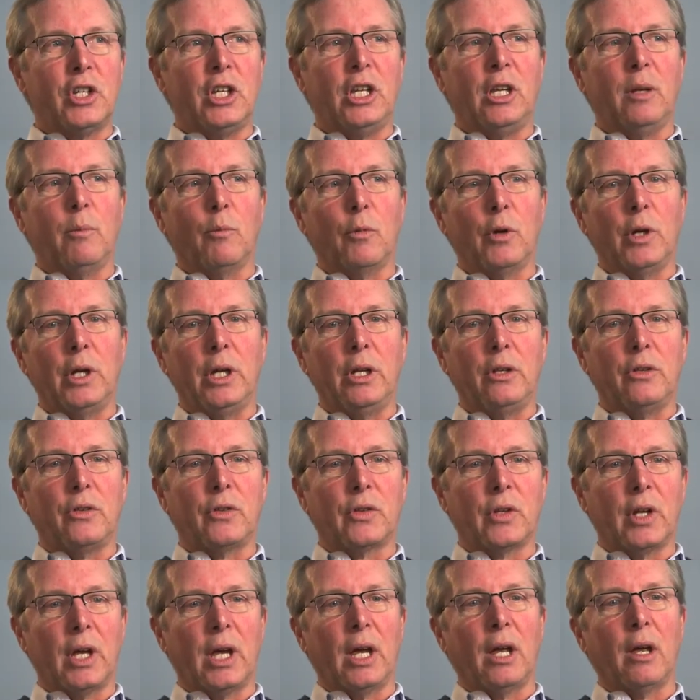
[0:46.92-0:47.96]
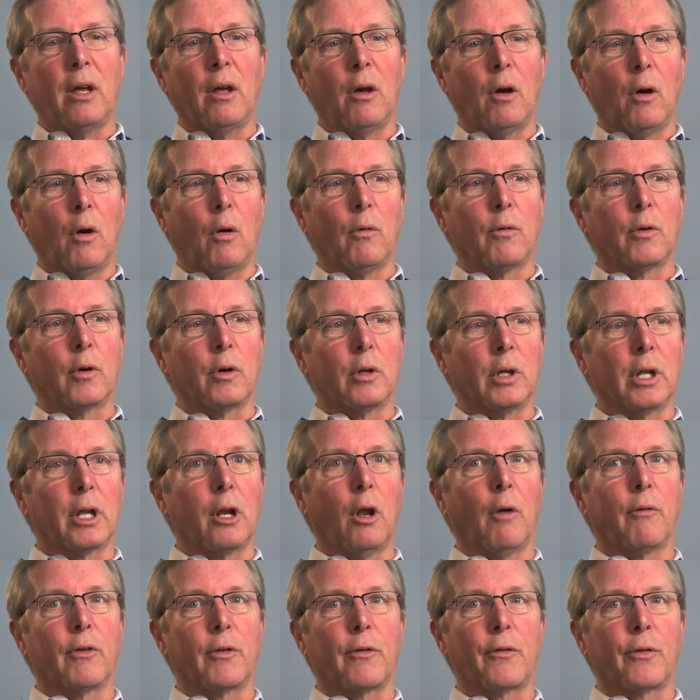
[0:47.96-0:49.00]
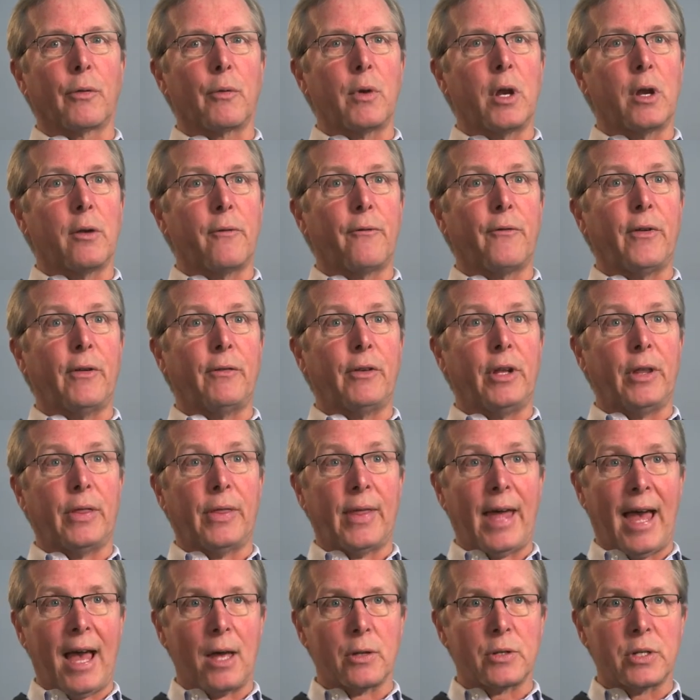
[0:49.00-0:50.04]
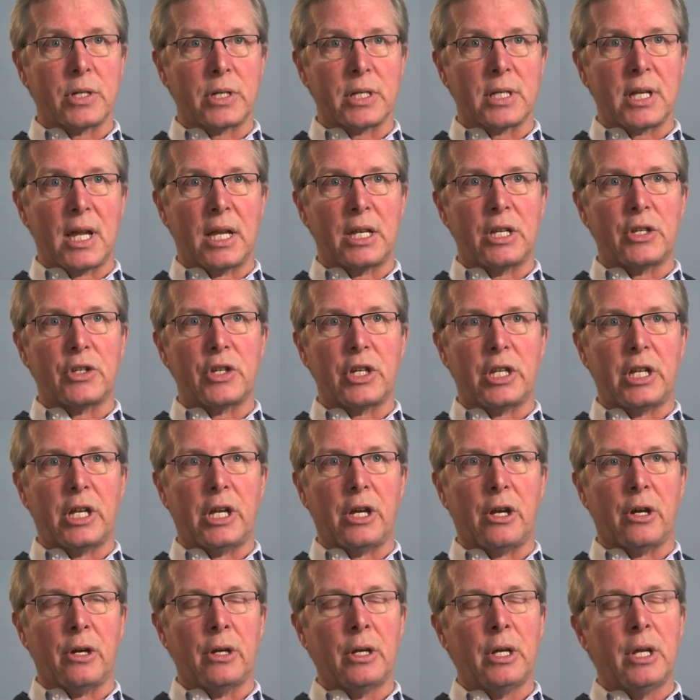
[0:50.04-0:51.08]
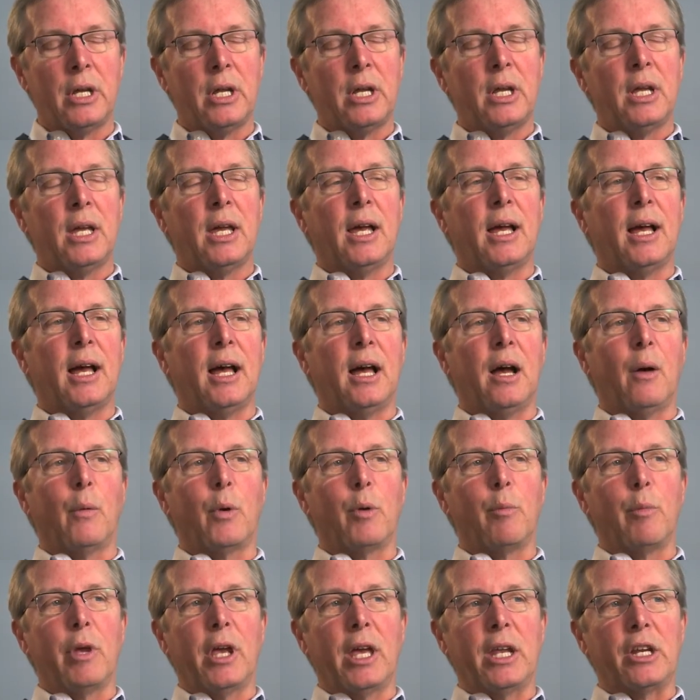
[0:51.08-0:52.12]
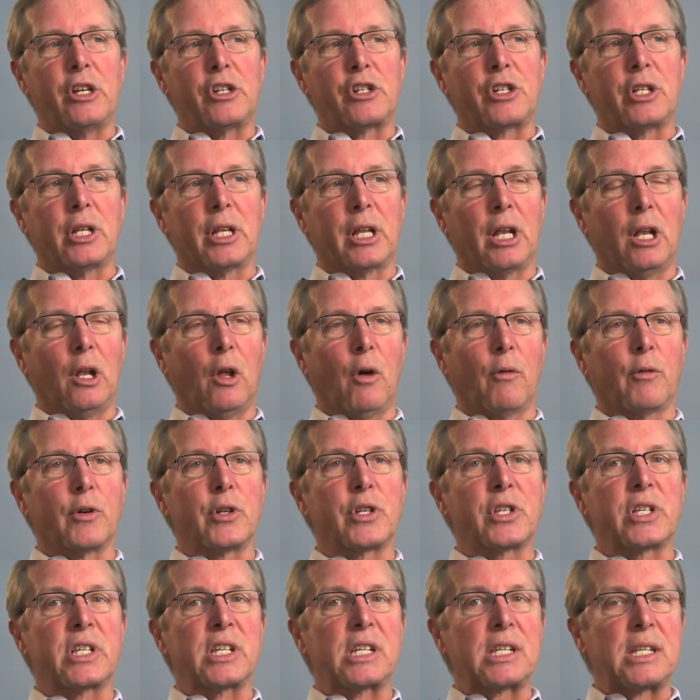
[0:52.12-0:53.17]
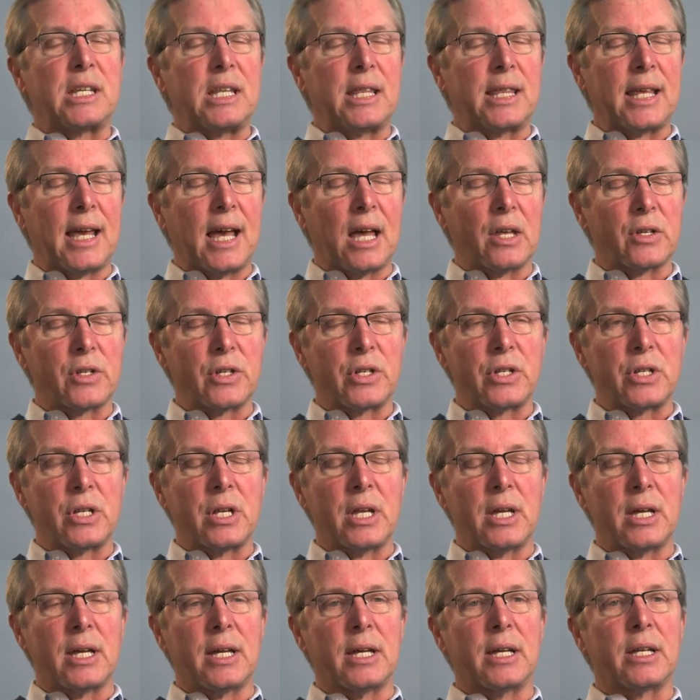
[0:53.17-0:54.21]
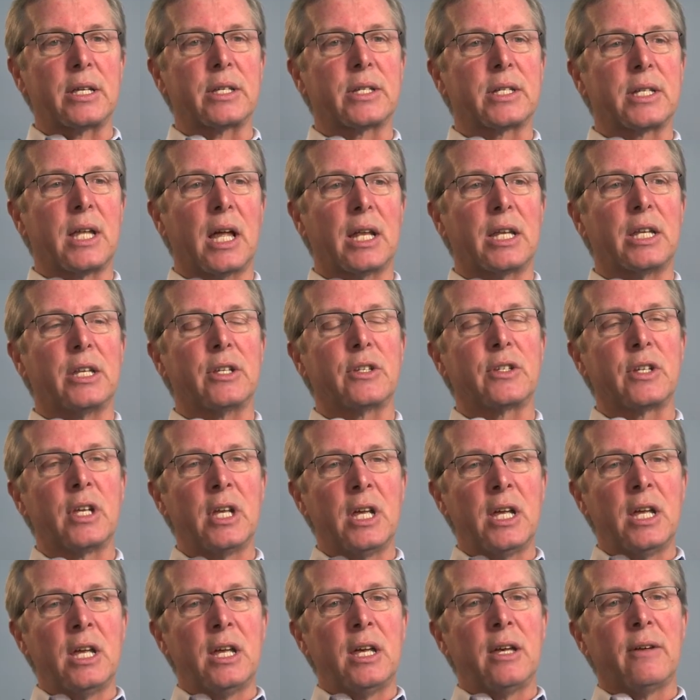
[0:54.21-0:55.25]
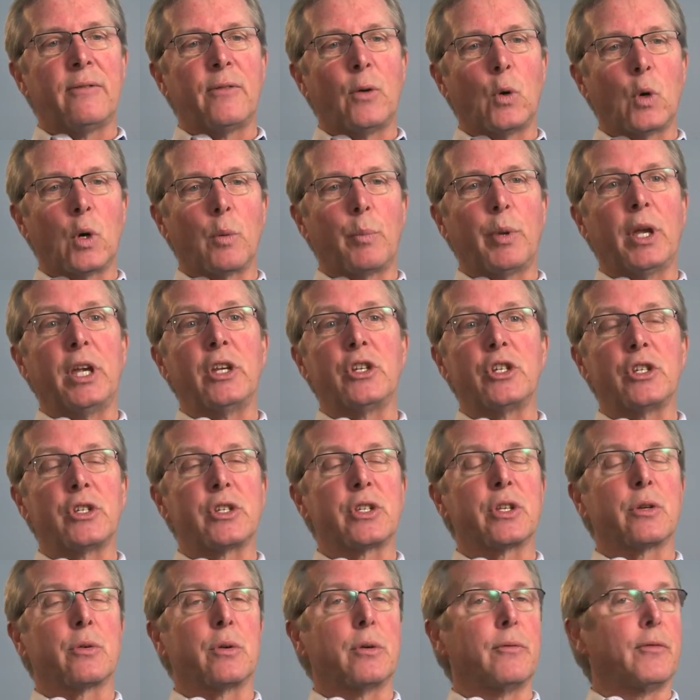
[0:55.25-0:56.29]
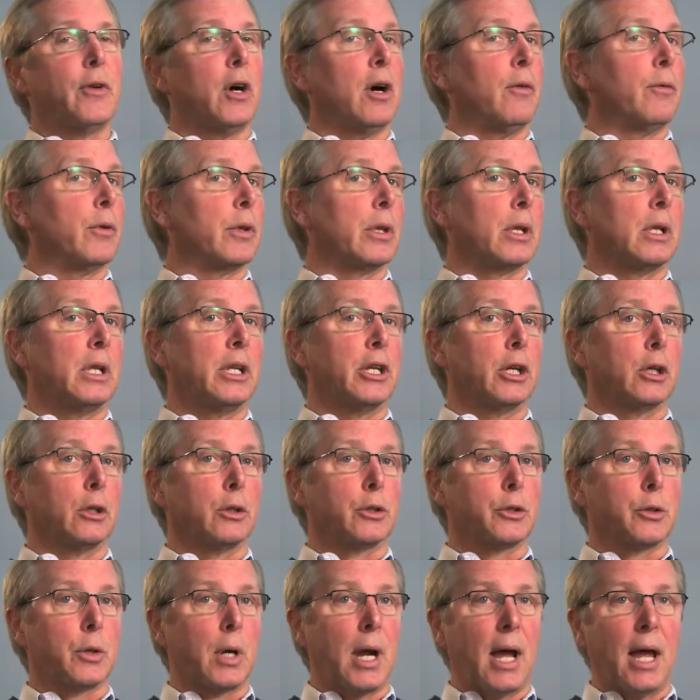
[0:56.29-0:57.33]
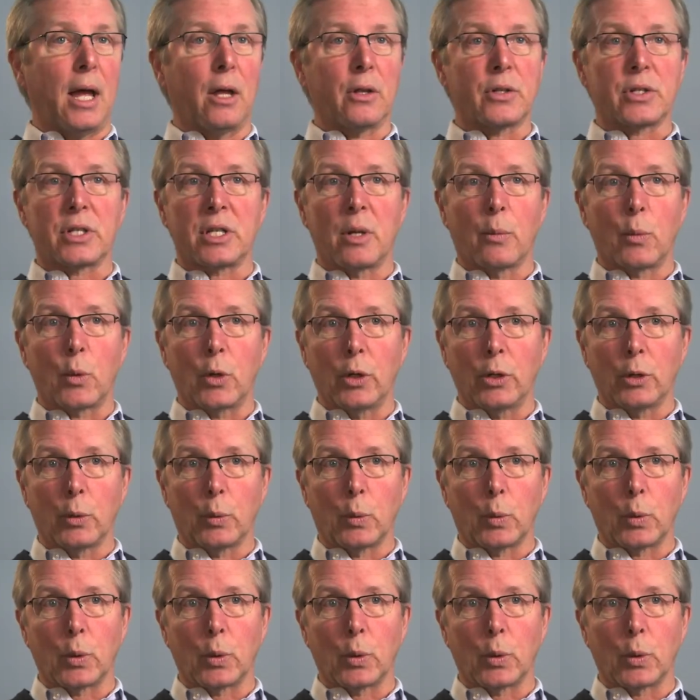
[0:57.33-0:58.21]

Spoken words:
team reads a little over 350,000 studies a year. We manage a little over 60,000 studies for patients that are involved with clinical trials somewhere in the